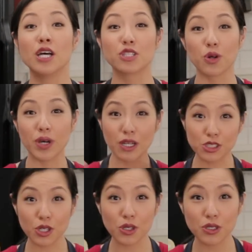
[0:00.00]
So what I'll
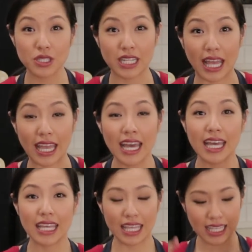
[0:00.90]
show you today
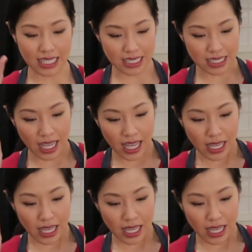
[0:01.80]
is